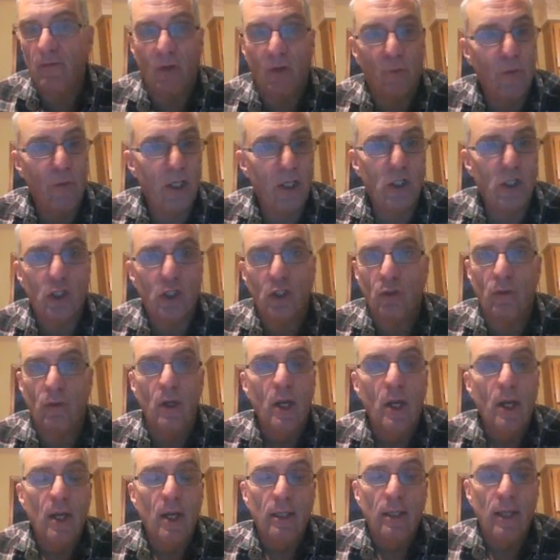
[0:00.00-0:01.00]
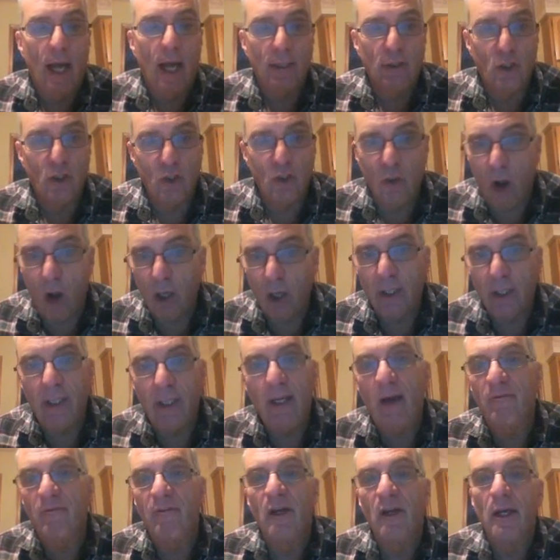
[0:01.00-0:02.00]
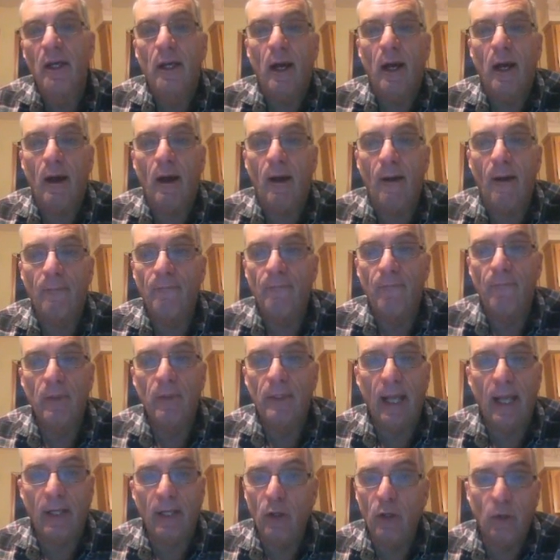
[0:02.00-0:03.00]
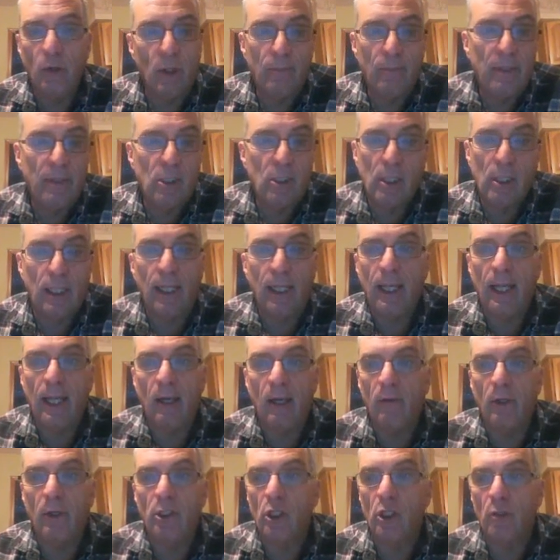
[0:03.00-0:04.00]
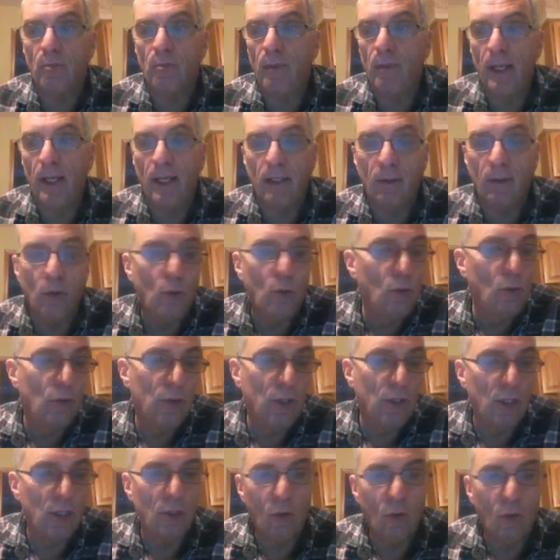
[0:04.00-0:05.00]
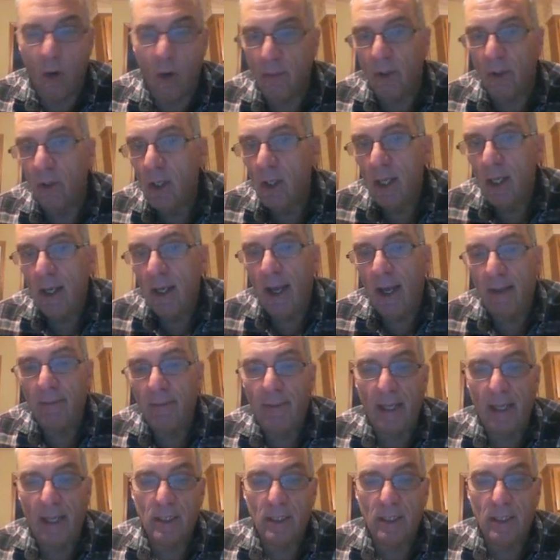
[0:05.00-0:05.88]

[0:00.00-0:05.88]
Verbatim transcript: if the ridges are not strong enough, um, then you could be sitting here and just being cooler than normal and